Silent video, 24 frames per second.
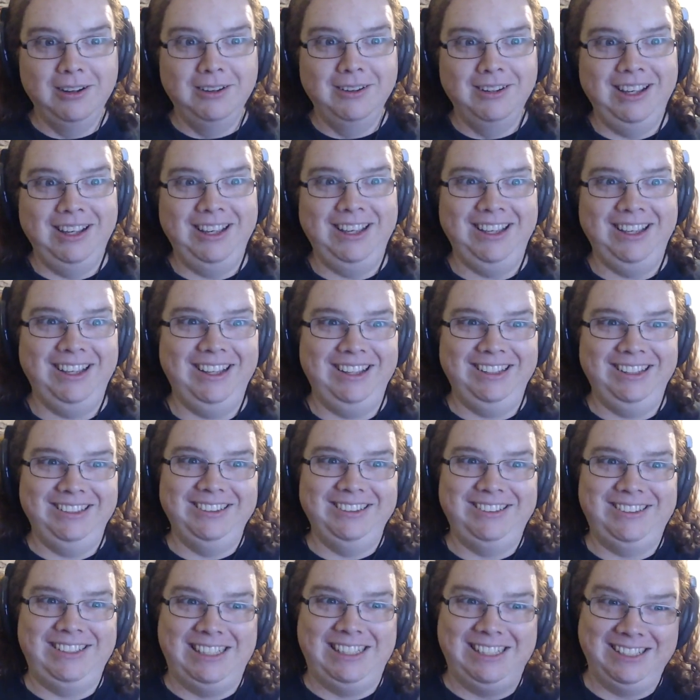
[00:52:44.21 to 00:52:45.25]

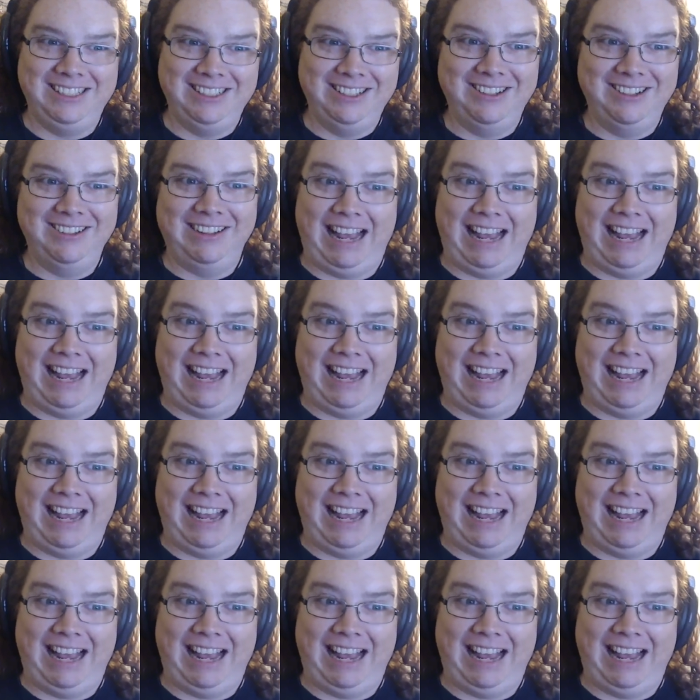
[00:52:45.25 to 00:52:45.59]
It's